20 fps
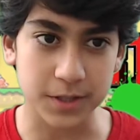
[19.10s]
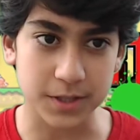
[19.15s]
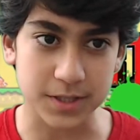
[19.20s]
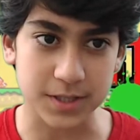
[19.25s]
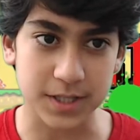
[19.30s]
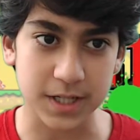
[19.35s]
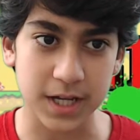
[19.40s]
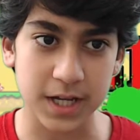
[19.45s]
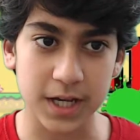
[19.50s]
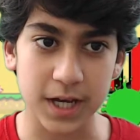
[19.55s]
to
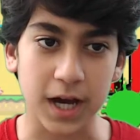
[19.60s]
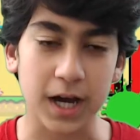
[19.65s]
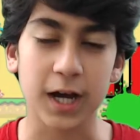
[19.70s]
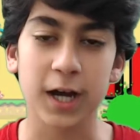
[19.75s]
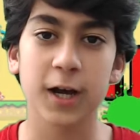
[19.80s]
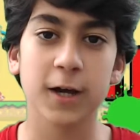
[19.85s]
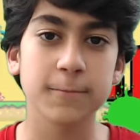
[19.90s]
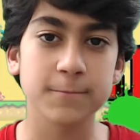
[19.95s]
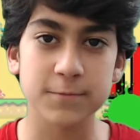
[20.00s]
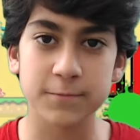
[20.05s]
say
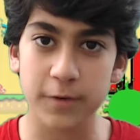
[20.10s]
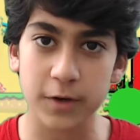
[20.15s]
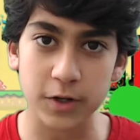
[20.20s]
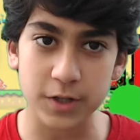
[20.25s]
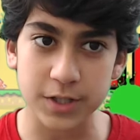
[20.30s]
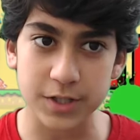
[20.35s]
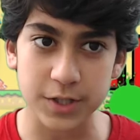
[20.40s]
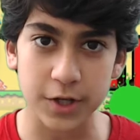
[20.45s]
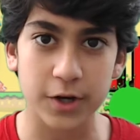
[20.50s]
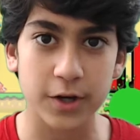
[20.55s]
I'm
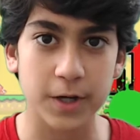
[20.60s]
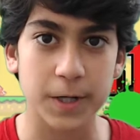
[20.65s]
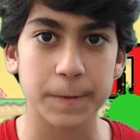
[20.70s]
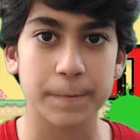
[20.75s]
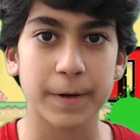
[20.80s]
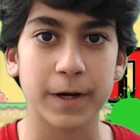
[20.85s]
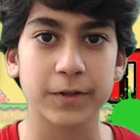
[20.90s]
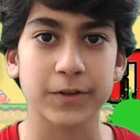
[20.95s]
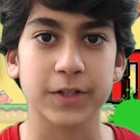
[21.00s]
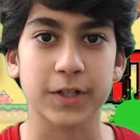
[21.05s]
very sorry
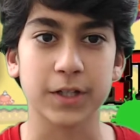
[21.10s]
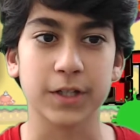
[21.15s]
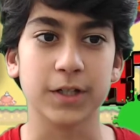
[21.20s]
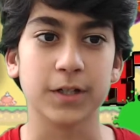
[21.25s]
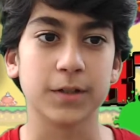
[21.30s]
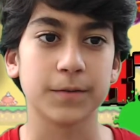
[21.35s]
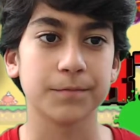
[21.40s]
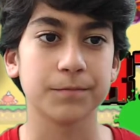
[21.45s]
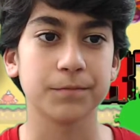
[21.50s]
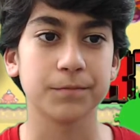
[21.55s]
about
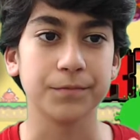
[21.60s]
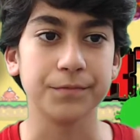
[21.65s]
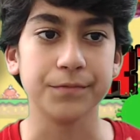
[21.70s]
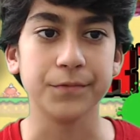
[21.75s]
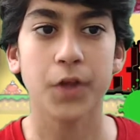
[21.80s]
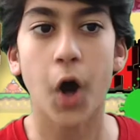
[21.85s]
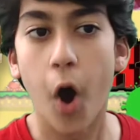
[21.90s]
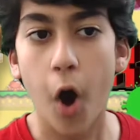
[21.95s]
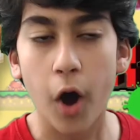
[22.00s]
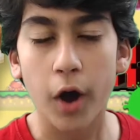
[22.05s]
the
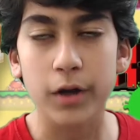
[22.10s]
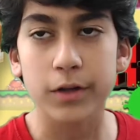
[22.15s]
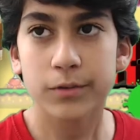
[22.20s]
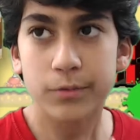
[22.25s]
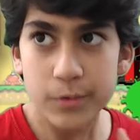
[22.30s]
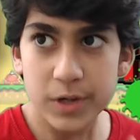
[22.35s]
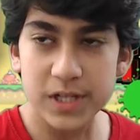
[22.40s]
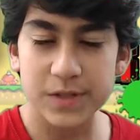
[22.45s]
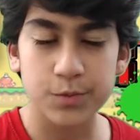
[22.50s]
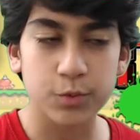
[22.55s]

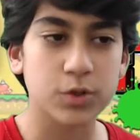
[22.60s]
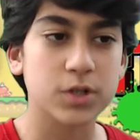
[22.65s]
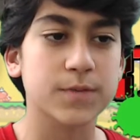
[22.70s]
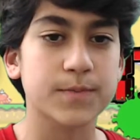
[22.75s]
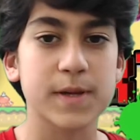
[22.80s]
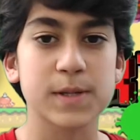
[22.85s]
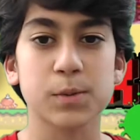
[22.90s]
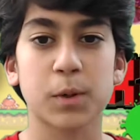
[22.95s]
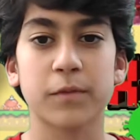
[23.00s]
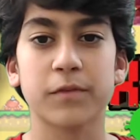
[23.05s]
non-Wii Sports
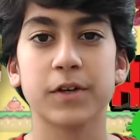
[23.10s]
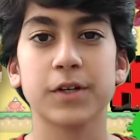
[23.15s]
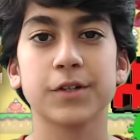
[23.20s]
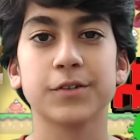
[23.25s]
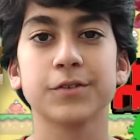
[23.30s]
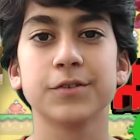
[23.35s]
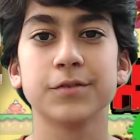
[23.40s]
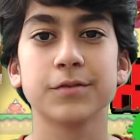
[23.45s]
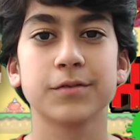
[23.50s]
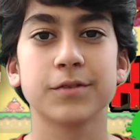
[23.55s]
Baseball
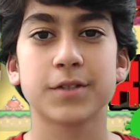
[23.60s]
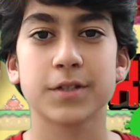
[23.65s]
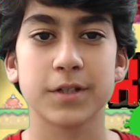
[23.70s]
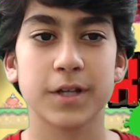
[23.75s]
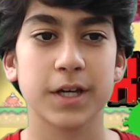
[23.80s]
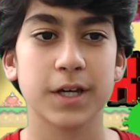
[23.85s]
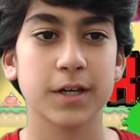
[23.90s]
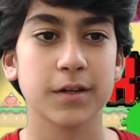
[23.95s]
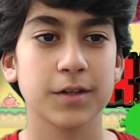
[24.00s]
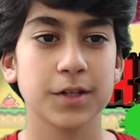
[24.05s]
video
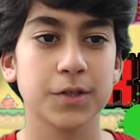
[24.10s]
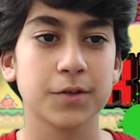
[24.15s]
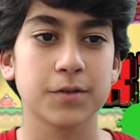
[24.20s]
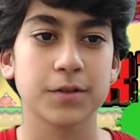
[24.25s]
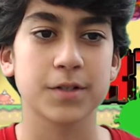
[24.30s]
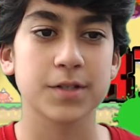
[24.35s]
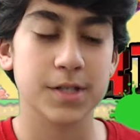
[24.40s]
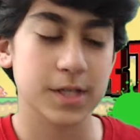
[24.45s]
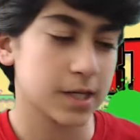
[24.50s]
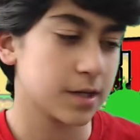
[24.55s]
today, you
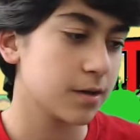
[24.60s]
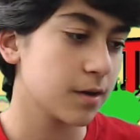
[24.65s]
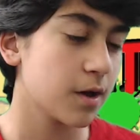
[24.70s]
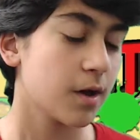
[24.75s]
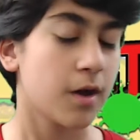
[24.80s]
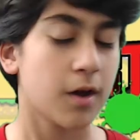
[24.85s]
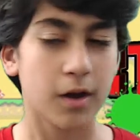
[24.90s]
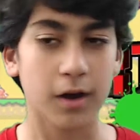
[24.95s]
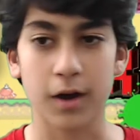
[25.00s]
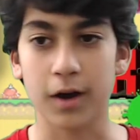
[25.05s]
could say.
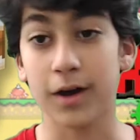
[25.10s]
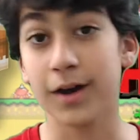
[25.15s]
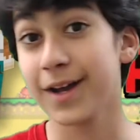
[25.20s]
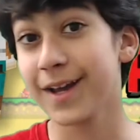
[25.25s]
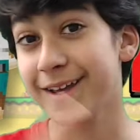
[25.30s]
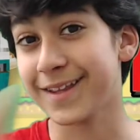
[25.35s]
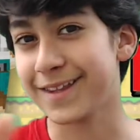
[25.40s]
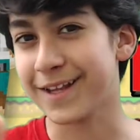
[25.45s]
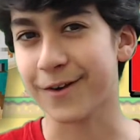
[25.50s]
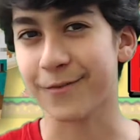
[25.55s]

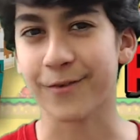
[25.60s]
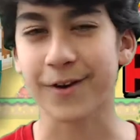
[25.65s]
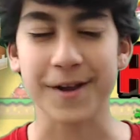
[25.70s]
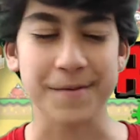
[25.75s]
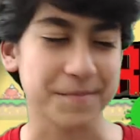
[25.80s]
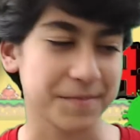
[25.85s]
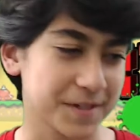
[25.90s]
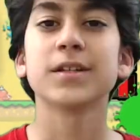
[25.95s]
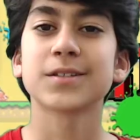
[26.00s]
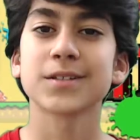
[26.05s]
Hey, that
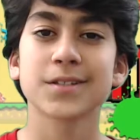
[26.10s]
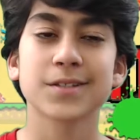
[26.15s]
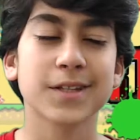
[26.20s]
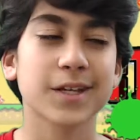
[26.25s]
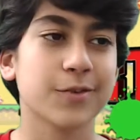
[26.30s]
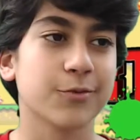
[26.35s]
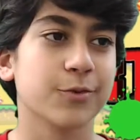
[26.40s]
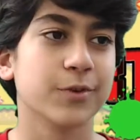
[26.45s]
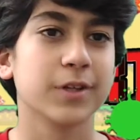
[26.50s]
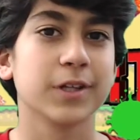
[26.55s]
rhymes. It's just
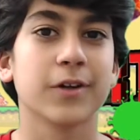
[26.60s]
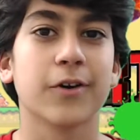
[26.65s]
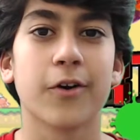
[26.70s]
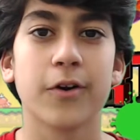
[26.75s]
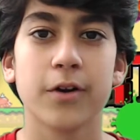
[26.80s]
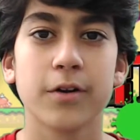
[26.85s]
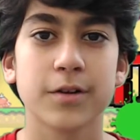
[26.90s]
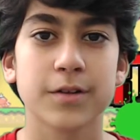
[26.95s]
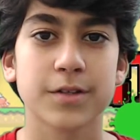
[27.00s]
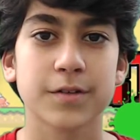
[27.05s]
like really
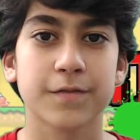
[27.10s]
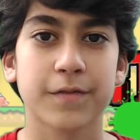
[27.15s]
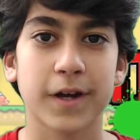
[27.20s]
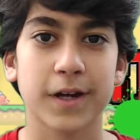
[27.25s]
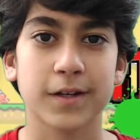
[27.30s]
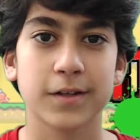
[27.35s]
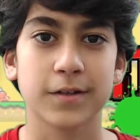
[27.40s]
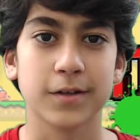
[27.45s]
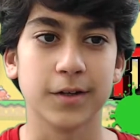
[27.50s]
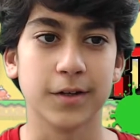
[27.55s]
hard to
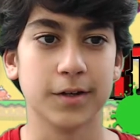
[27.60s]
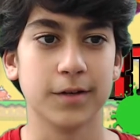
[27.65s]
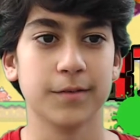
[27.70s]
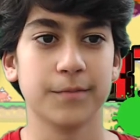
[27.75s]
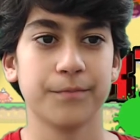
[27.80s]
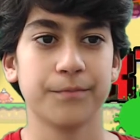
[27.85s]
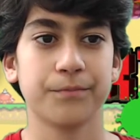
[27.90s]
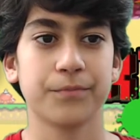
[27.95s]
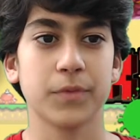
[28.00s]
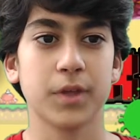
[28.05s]
find a
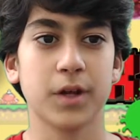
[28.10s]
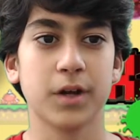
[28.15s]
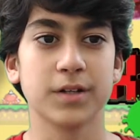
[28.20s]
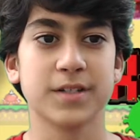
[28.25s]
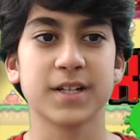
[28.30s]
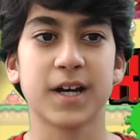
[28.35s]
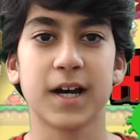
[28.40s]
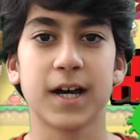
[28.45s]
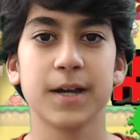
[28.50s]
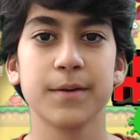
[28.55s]

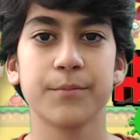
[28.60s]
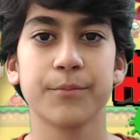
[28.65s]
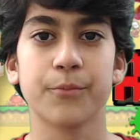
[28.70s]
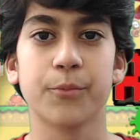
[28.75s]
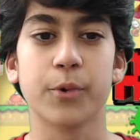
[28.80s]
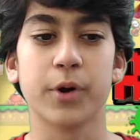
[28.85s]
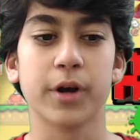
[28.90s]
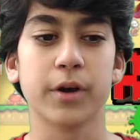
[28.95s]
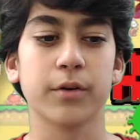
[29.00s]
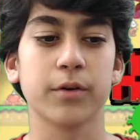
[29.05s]
time
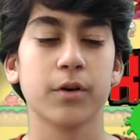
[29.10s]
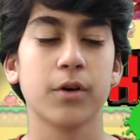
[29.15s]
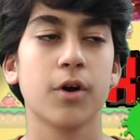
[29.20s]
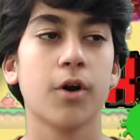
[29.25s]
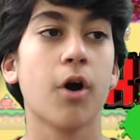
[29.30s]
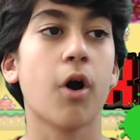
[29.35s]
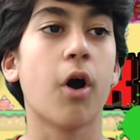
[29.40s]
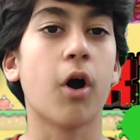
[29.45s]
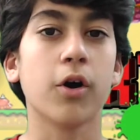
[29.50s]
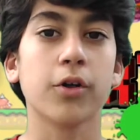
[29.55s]
where
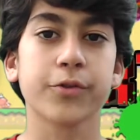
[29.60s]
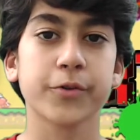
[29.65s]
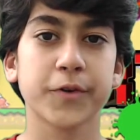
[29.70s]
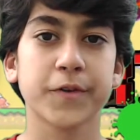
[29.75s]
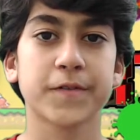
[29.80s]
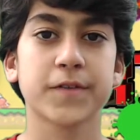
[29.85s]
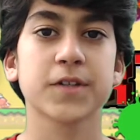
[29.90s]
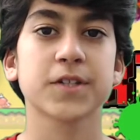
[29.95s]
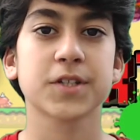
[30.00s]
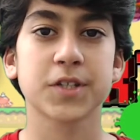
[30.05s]
all three
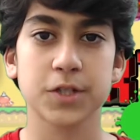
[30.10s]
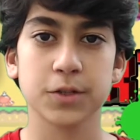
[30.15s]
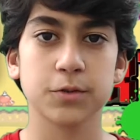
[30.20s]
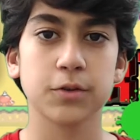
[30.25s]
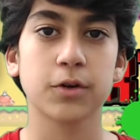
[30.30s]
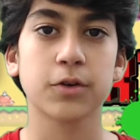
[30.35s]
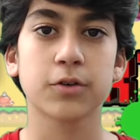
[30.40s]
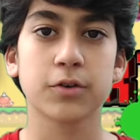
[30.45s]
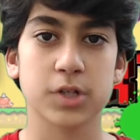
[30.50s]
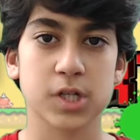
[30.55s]
of us,
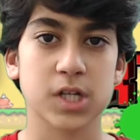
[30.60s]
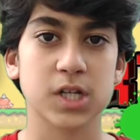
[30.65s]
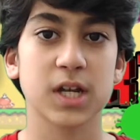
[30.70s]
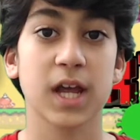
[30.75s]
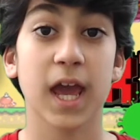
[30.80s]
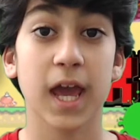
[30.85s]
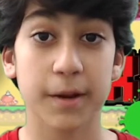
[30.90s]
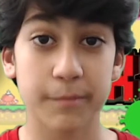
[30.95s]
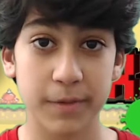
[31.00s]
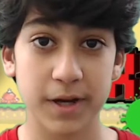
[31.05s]
QO, Christian,
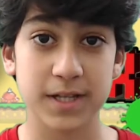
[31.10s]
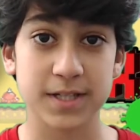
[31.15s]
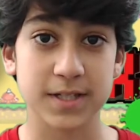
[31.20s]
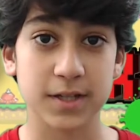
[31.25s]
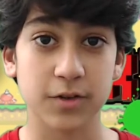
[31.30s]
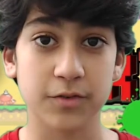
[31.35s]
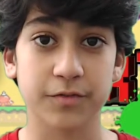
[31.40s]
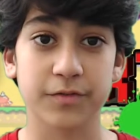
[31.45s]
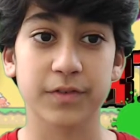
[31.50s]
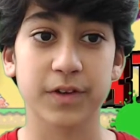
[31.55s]
and
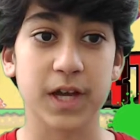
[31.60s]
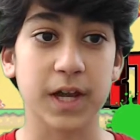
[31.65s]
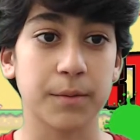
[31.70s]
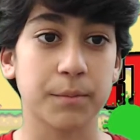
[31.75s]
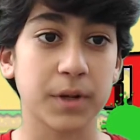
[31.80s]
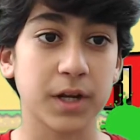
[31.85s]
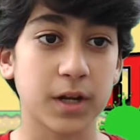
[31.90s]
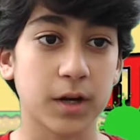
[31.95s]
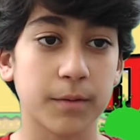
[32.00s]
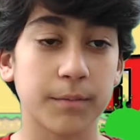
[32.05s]
myself, can
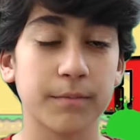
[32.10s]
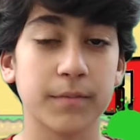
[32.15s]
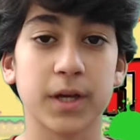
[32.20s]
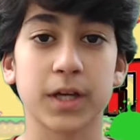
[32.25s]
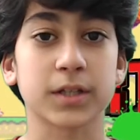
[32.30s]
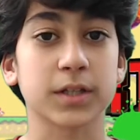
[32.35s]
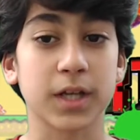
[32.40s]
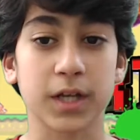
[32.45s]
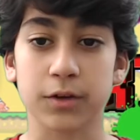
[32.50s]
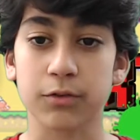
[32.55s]
meet up
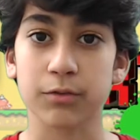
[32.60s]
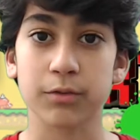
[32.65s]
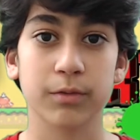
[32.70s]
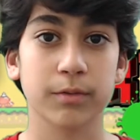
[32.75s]
and, like,